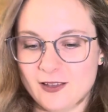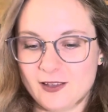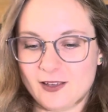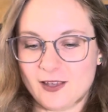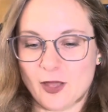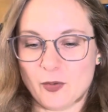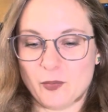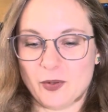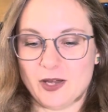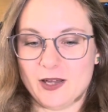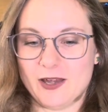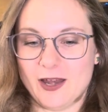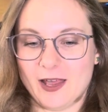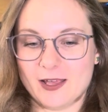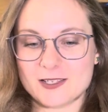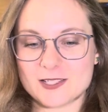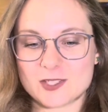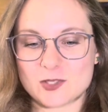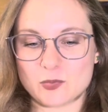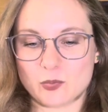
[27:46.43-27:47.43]
Okay, my
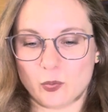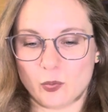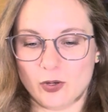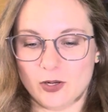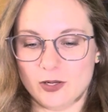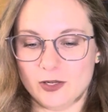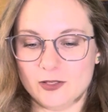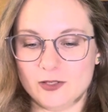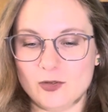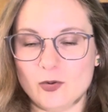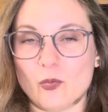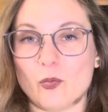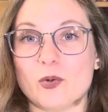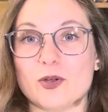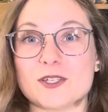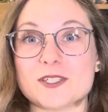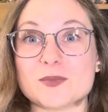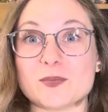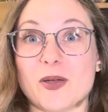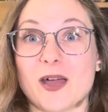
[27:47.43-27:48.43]
next one
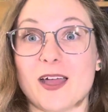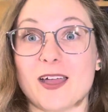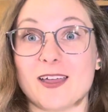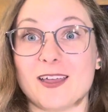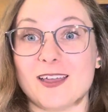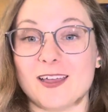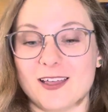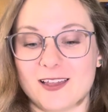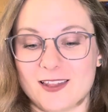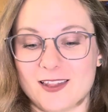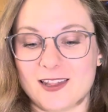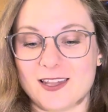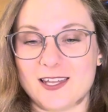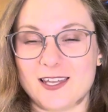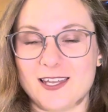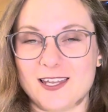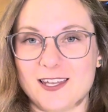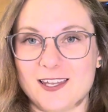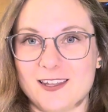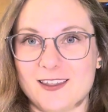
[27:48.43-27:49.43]
was
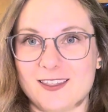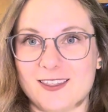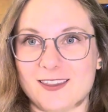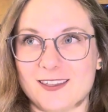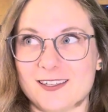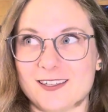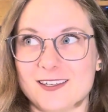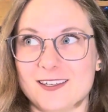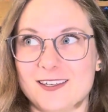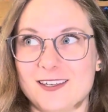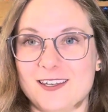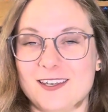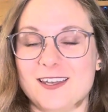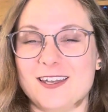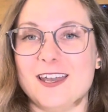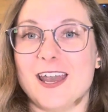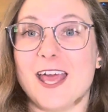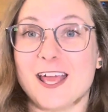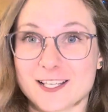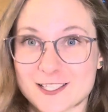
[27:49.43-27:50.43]
the
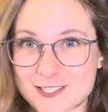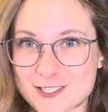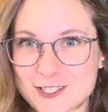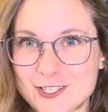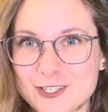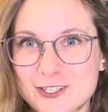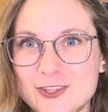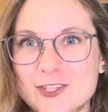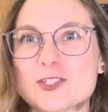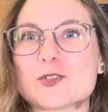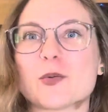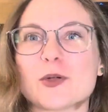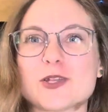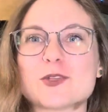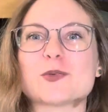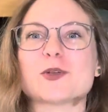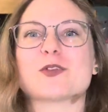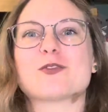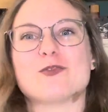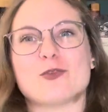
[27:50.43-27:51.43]

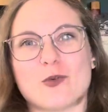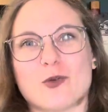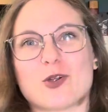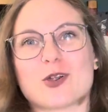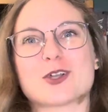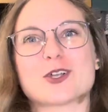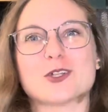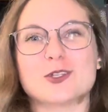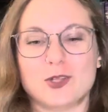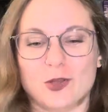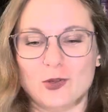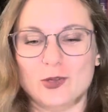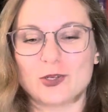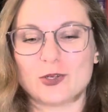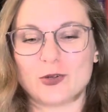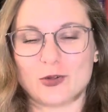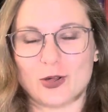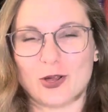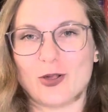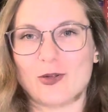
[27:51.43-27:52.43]
2024 Lola
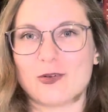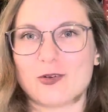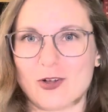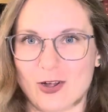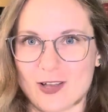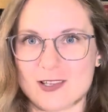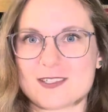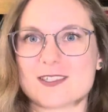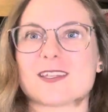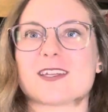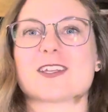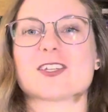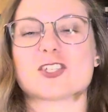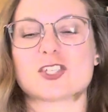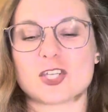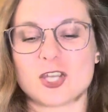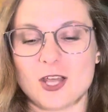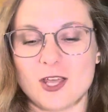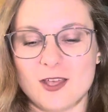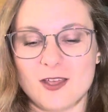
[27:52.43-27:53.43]
Crow cross stitch